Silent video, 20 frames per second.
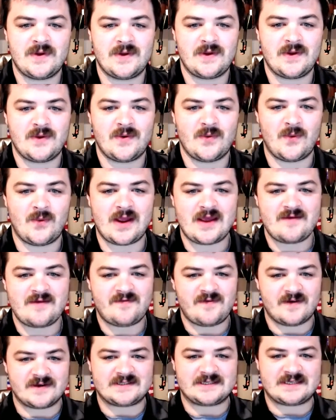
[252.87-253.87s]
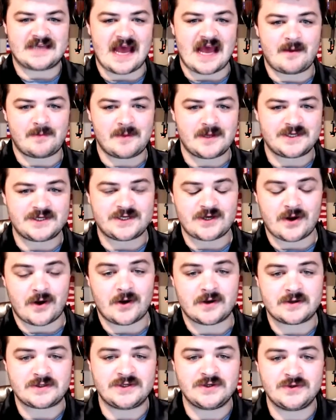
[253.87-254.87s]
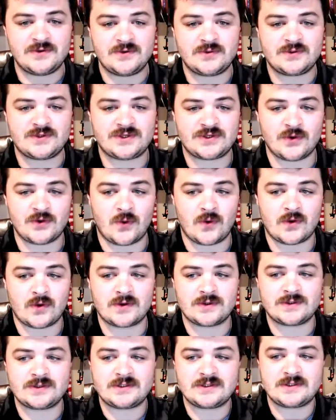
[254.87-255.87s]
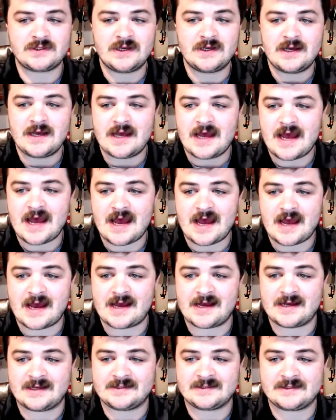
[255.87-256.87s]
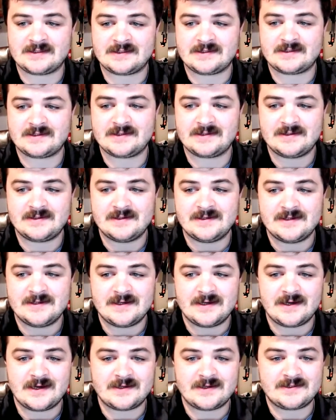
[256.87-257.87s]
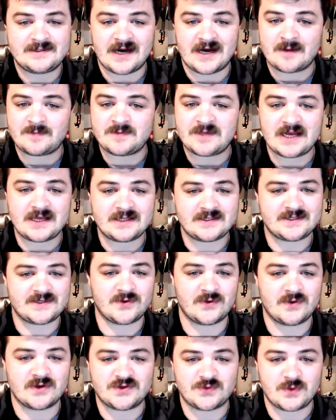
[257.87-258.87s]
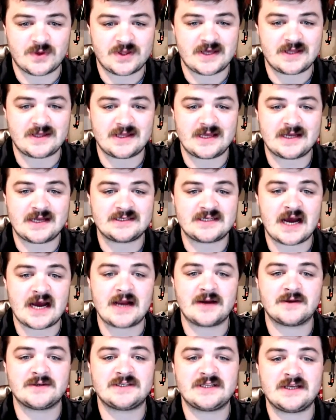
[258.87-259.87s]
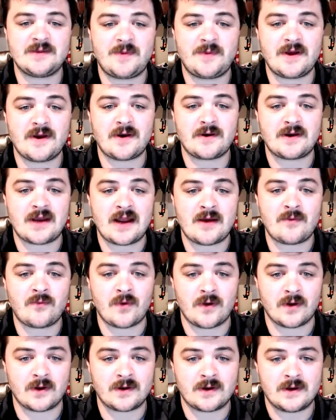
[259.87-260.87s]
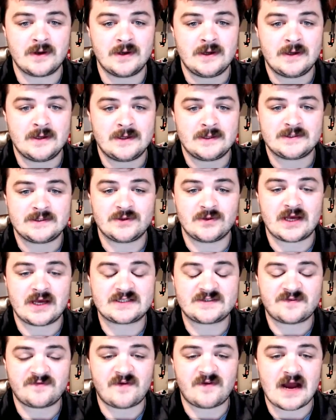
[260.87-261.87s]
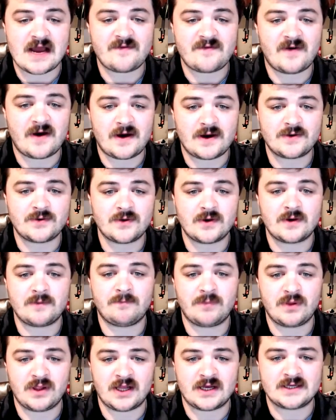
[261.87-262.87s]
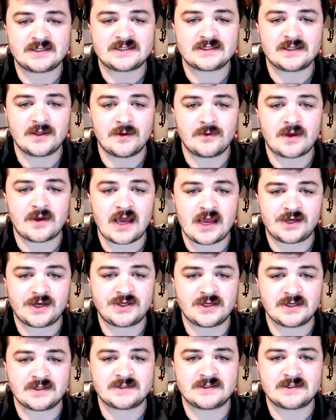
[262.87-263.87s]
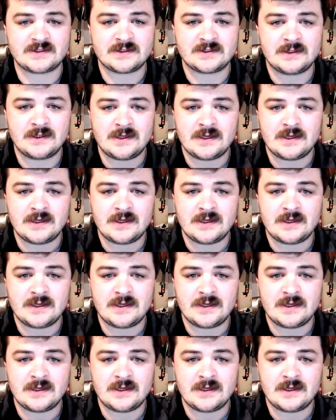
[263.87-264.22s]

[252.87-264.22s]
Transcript: We've established our 2 stores as top 10 stores within the entire CPR network. So that's 500 plus locations.